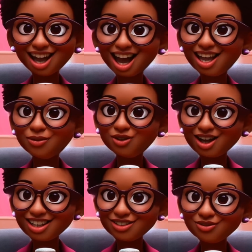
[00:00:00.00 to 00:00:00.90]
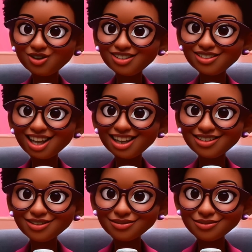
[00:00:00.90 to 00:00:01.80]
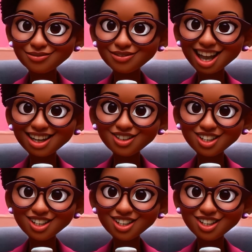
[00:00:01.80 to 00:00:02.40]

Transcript: I prayed for a son, and